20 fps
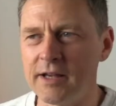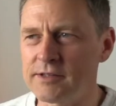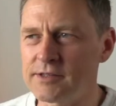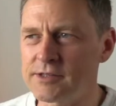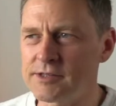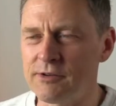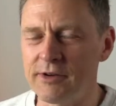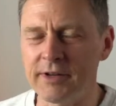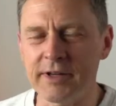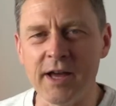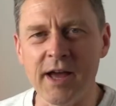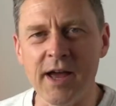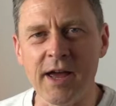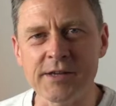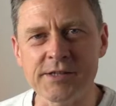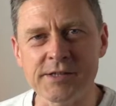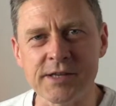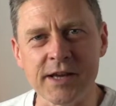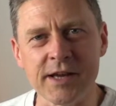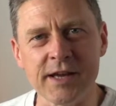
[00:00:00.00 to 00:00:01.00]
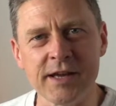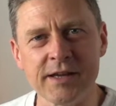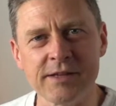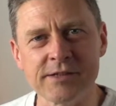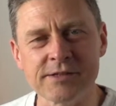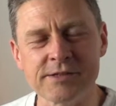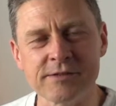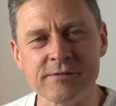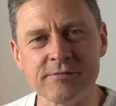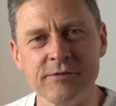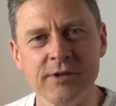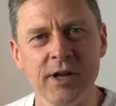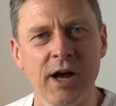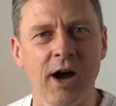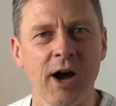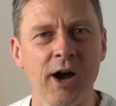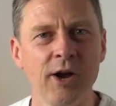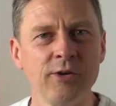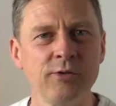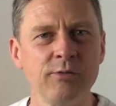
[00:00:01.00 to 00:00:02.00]
answer, I guess, is
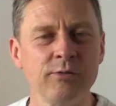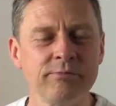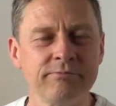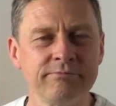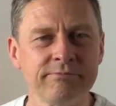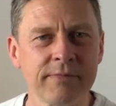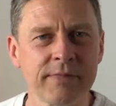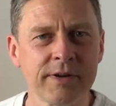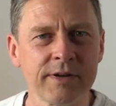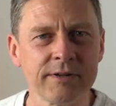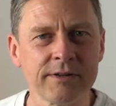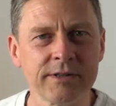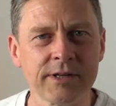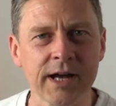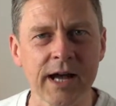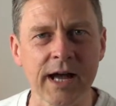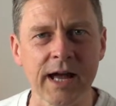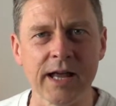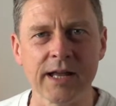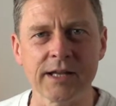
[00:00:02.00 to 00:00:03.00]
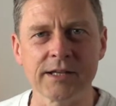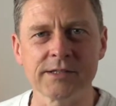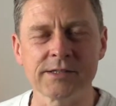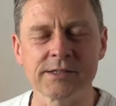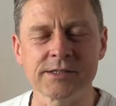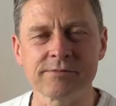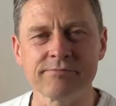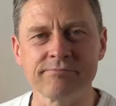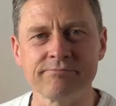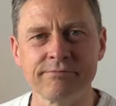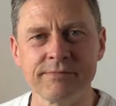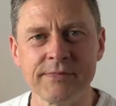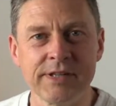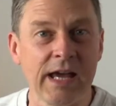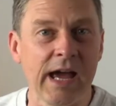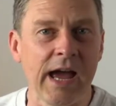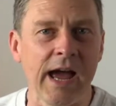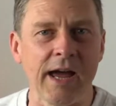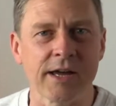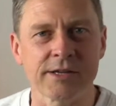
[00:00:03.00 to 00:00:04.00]
no and
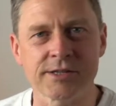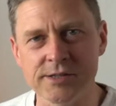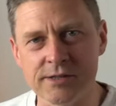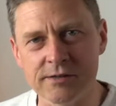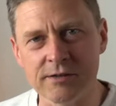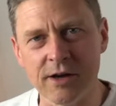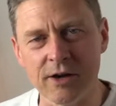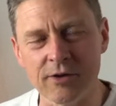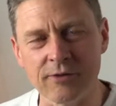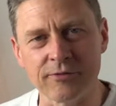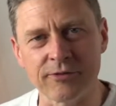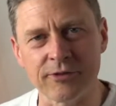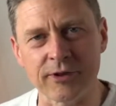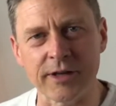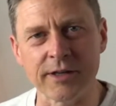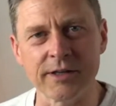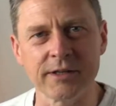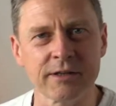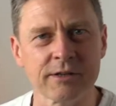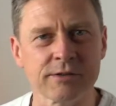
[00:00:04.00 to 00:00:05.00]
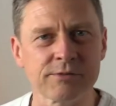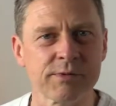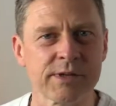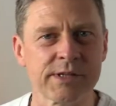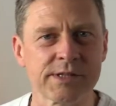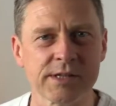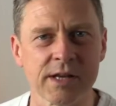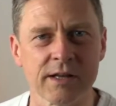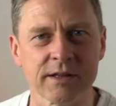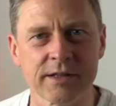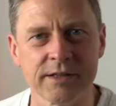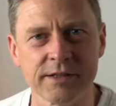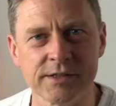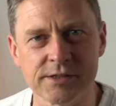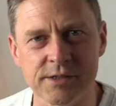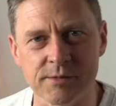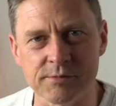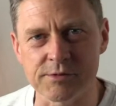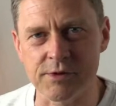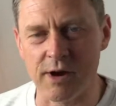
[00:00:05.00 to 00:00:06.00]
yes, hopefully, because we sell
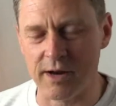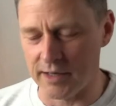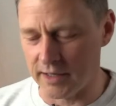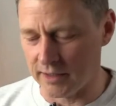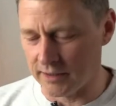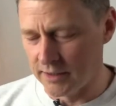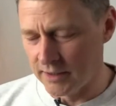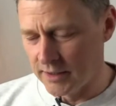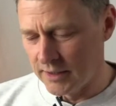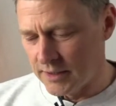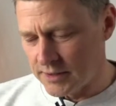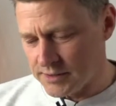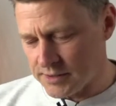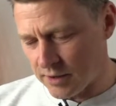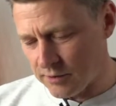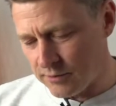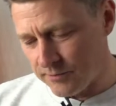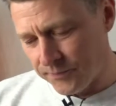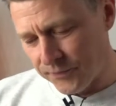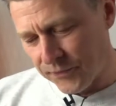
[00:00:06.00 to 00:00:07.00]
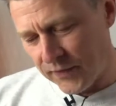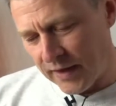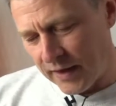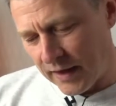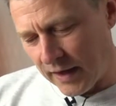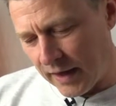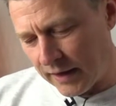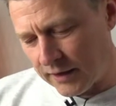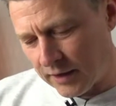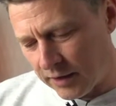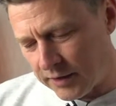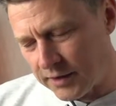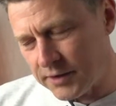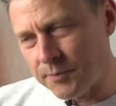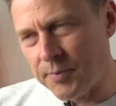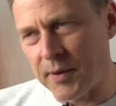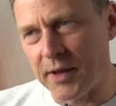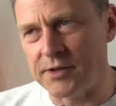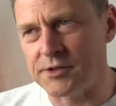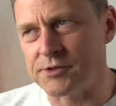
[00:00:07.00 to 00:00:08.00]
leadership training. So it kind of
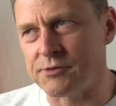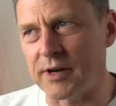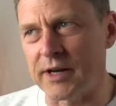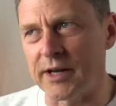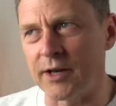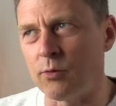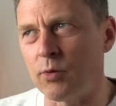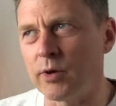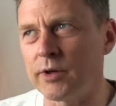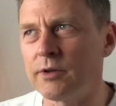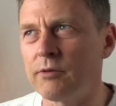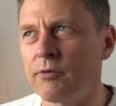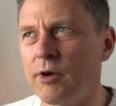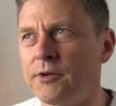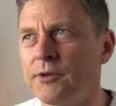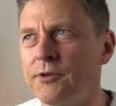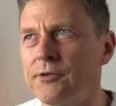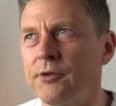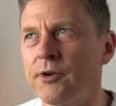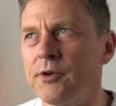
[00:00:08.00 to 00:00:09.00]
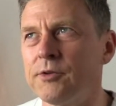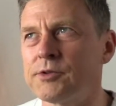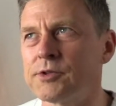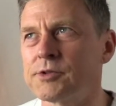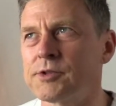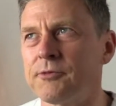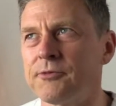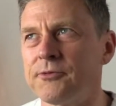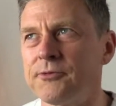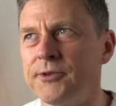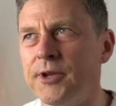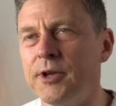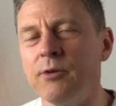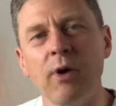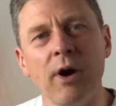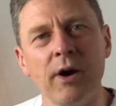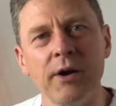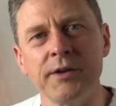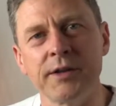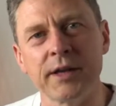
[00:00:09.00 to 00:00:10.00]
depends really. I want to run through just a
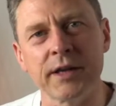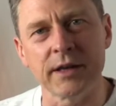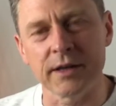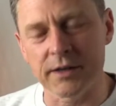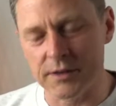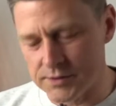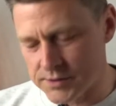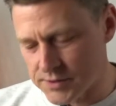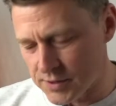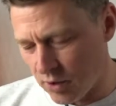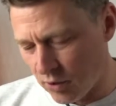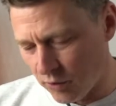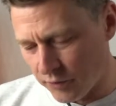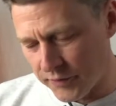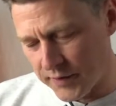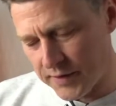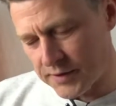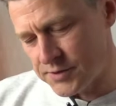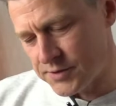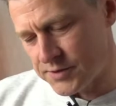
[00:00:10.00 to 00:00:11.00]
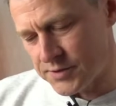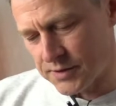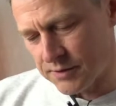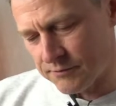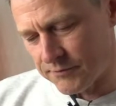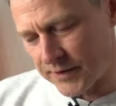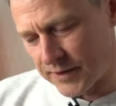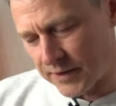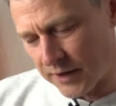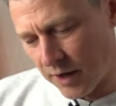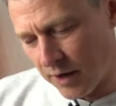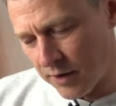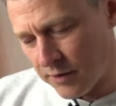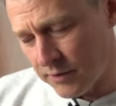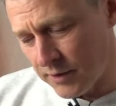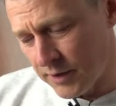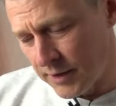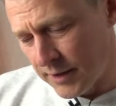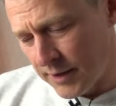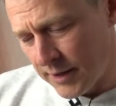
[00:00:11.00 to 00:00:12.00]
few ideas on this
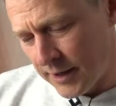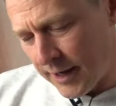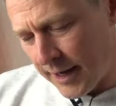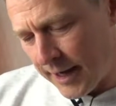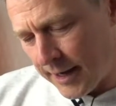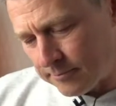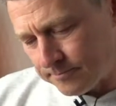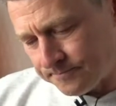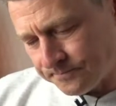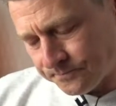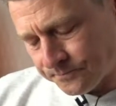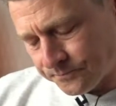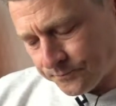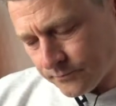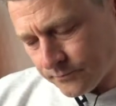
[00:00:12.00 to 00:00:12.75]
video. Um,